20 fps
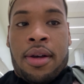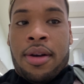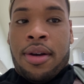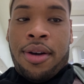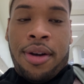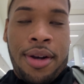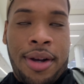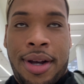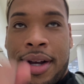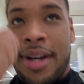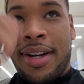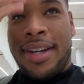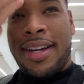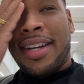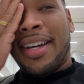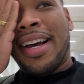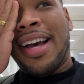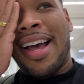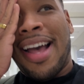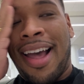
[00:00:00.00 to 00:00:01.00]

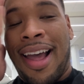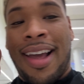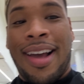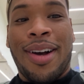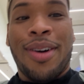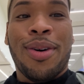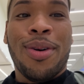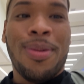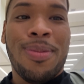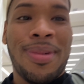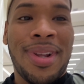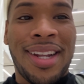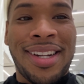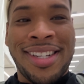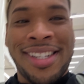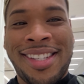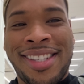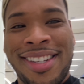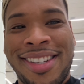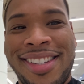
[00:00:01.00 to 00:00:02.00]
I hope that
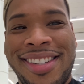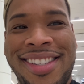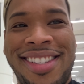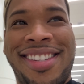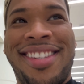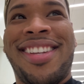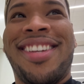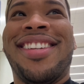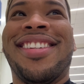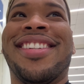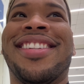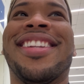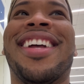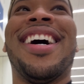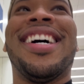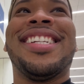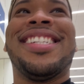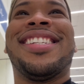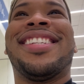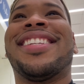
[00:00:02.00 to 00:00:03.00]
this is
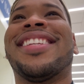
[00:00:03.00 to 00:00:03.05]
not